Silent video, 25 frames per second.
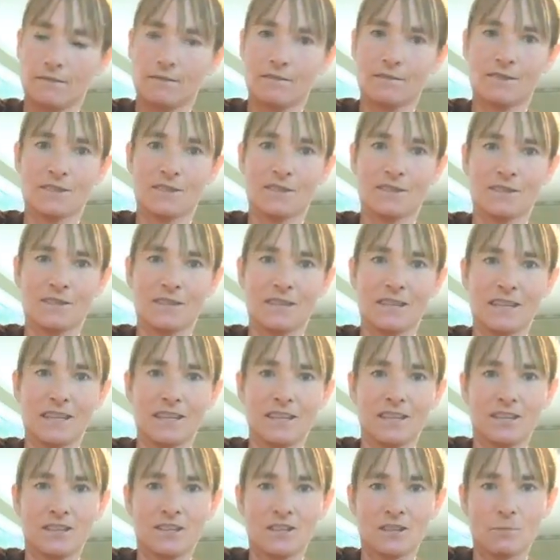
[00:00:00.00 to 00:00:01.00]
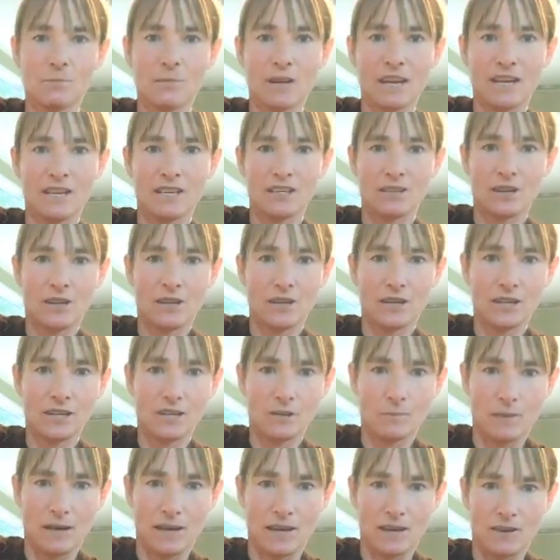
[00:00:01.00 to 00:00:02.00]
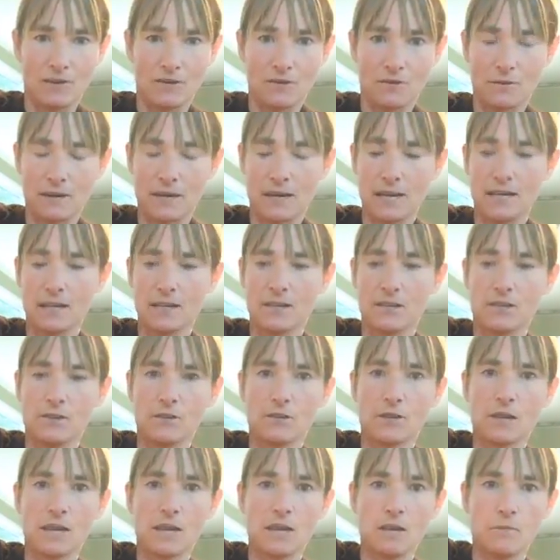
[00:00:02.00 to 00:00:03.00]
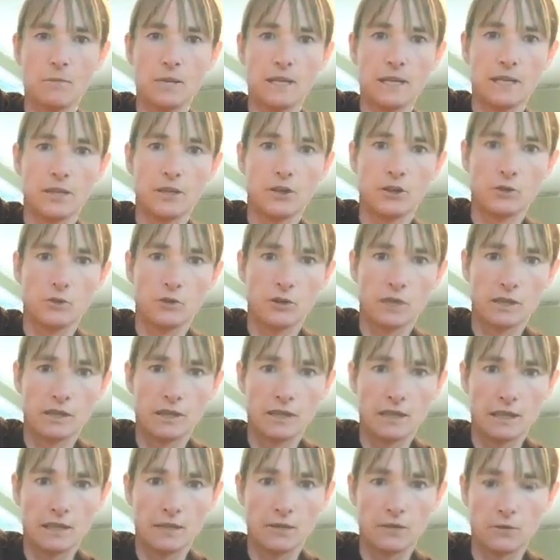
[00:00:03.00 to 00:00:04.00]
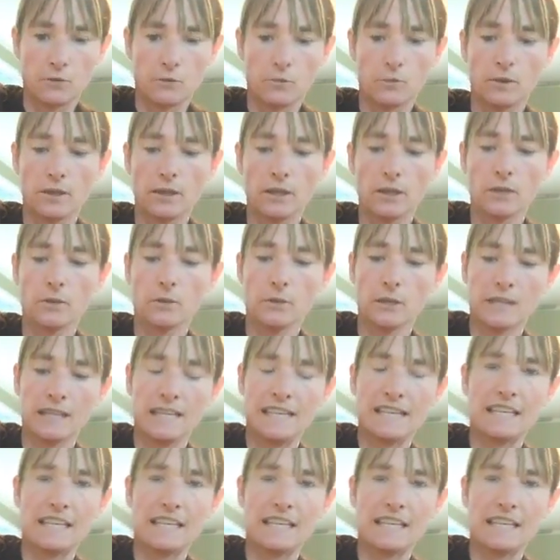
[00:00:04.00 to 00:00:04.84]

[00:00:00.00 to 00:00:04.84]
So here's my doggy's mouth, right? You come in and you literally